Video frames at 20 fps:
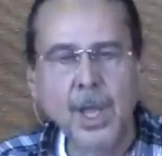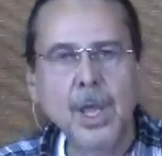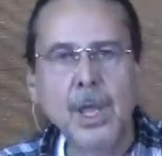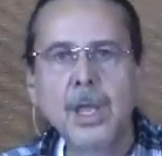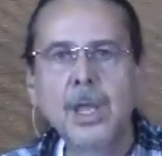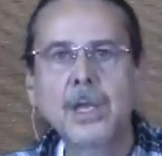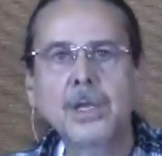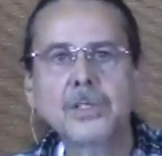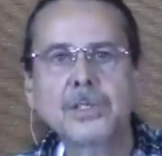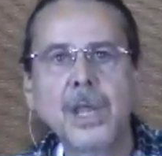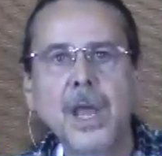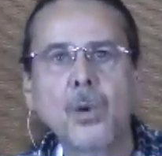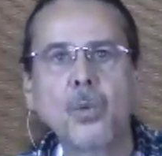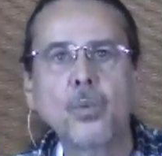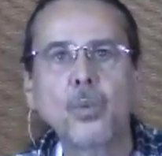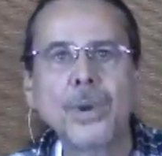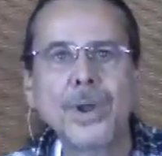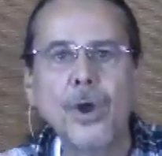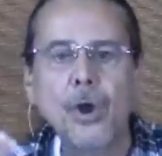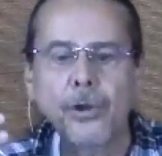is that
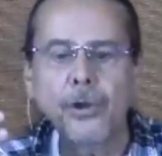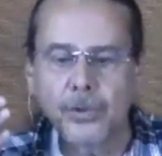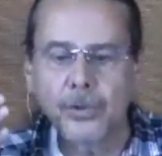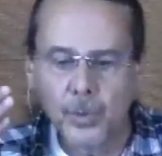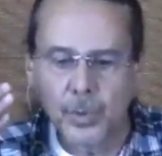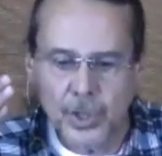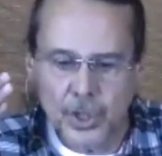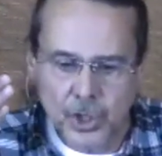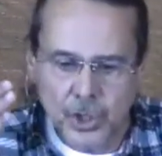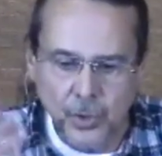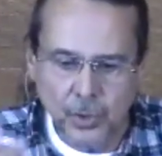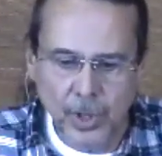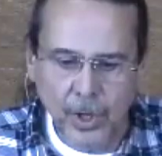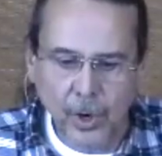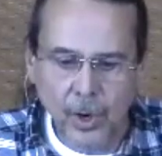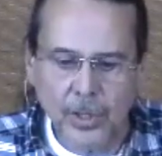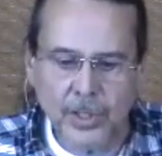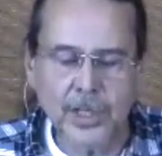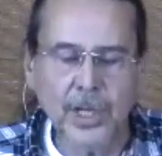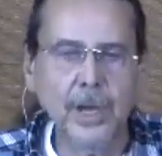we are we're shooting
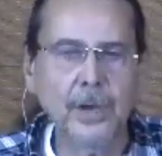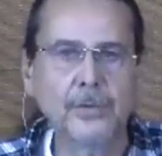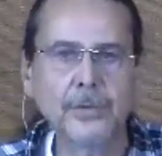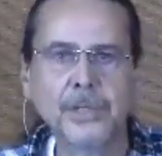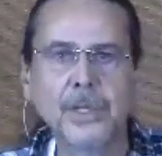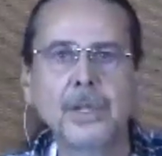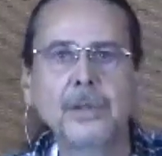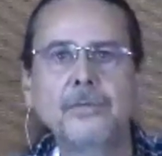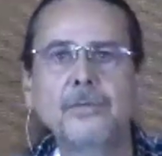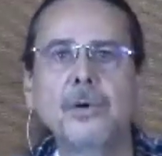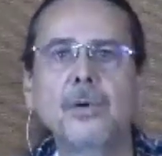ourselves in the foot.